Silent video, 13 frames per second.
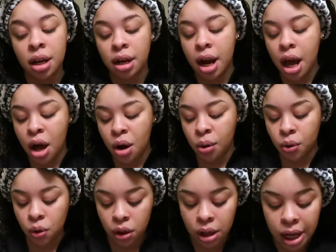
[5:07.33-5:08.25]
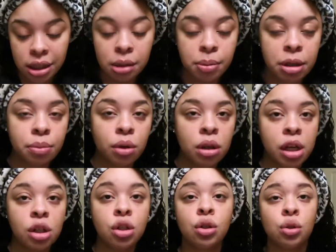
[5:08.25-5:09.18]
Now, lots of people
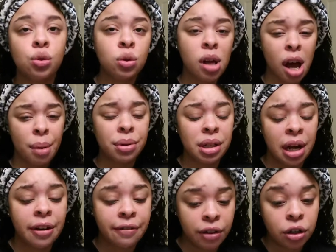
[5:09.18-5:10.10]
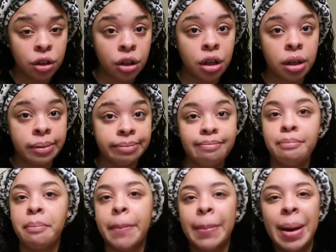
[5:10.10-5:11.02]
like to use apple cider vinegar.
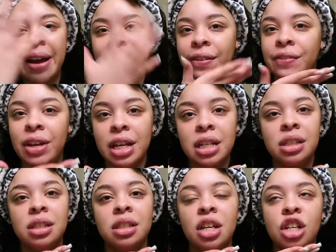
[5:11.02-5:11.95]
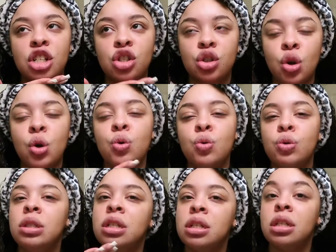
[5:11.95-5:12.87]
My face is too
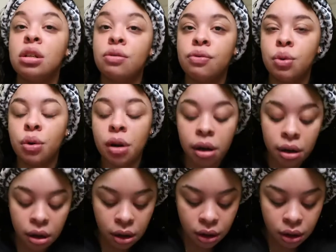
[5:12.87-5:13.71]
sensitive for it.